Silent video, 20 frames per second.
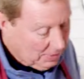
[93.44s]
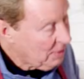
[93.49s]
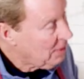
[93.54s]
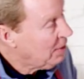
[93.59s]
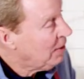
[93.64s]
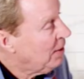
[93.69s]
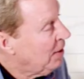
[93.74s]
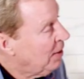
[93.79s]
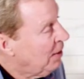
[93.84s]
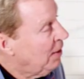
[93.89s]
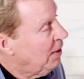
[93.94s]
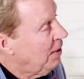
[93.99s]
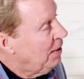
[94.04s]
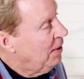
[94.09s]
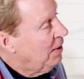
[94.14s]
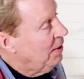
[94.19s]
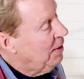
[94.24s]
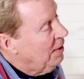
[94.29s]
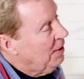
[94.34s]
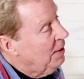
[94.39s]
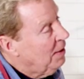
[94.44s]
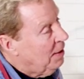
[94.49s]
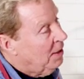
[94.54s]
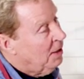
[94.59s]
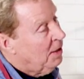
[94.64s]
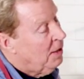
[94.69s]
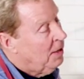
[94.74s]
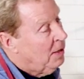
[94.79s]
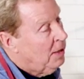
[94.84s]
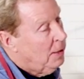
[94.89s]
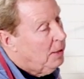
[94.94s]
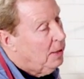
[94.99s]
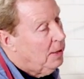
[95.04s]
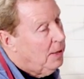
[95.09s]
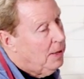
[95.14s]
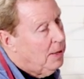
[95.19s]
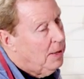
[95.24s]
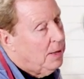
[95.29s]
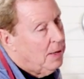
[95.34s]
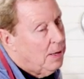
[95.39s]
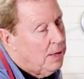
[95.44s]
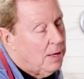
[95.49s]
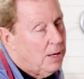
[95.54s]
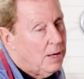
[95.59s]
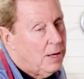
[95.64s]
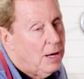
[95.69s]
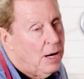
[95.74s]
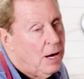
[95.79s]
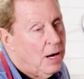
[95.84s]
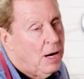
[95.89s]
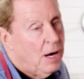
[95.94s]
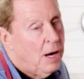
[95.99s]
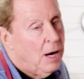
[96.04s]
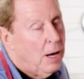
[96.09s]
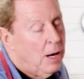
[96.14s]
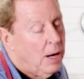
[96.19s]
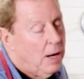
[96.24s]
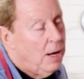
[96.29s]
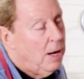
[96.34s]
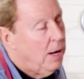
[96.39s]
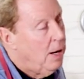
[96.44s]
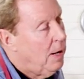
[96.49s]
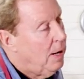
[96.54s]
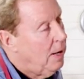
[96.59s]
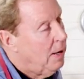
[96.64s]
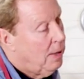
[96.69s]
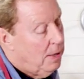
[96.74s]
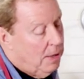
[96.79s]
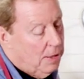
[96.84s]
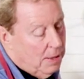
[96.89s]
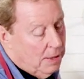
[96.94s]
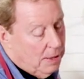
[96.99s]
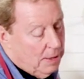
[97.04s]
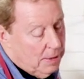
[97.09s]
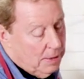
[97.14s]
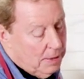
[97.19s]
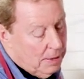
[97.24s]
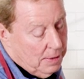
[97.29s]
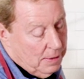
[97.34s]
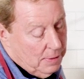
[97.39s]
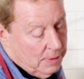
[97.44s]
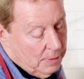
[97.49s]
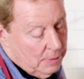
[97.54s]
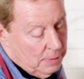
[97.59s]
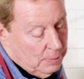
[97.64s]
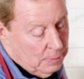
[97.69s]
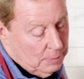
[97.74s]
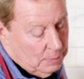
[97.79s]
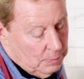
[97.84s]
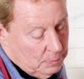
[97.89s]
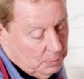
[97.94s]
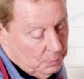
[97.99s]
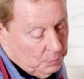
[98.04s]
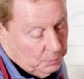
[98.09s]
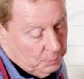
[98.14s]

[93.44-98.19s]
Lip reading: No words are spoken by the person on screen.